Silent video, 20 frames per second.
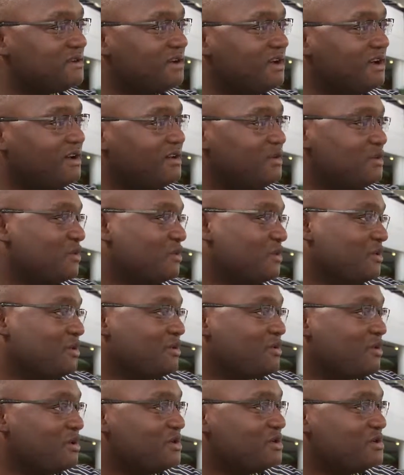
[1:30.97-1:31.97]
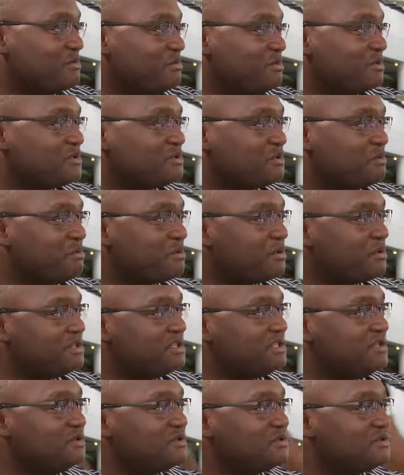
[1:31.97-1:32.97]
uh, you contribute to
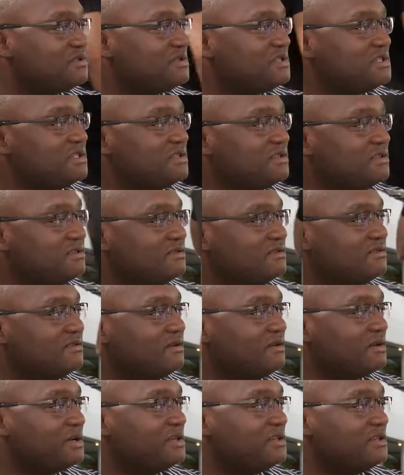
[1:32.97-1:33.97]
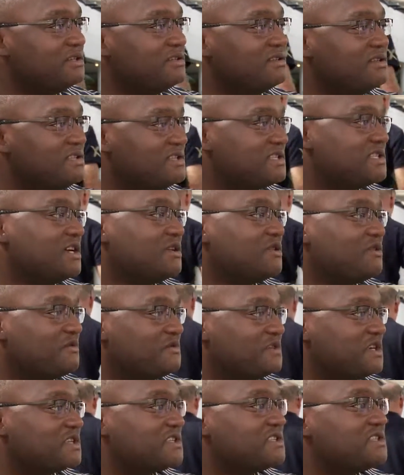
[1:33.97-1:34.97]
protein nutrition already instead
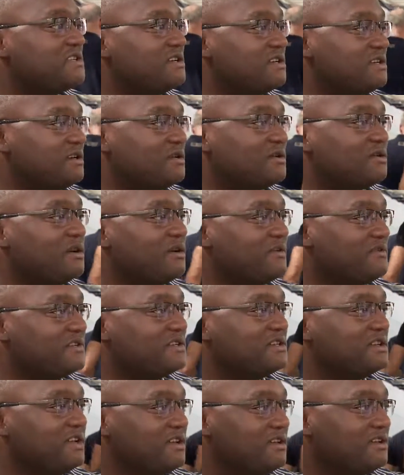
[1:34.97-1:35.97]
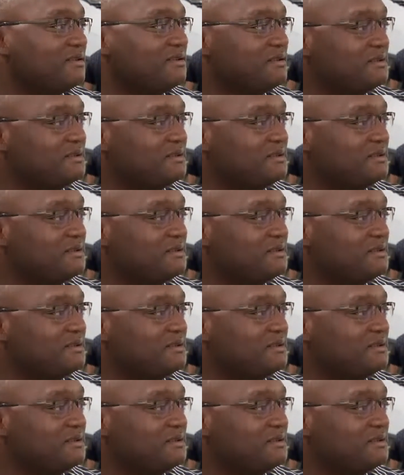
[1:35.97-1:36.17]
of just cereal every day.